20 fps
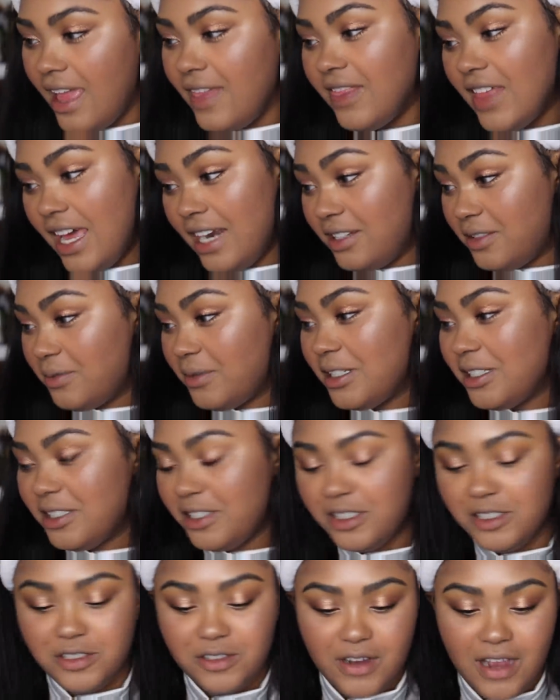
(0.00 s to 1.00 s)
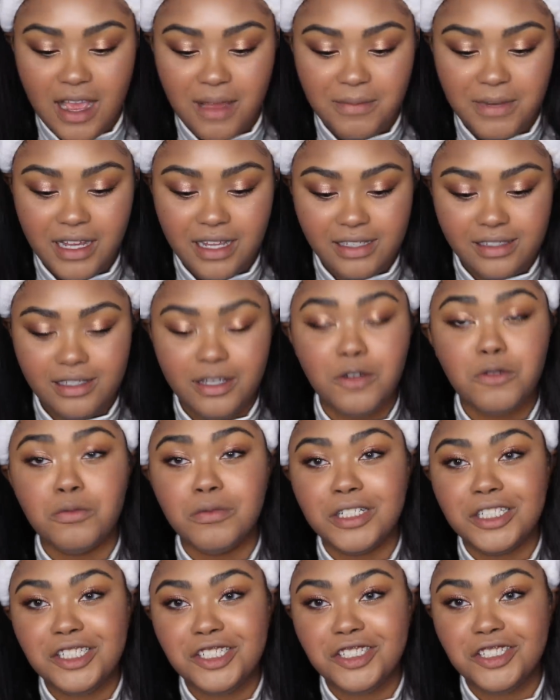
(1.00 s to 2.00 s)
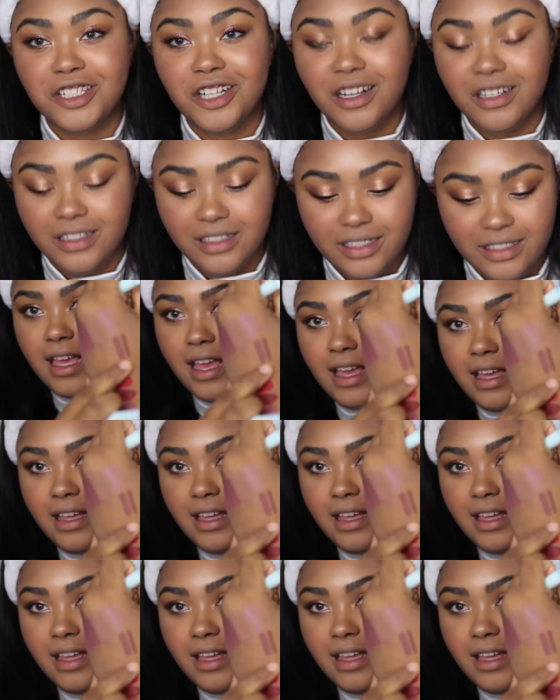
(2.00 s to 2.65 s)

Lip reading: And that is what it's described as, a rich chocolate.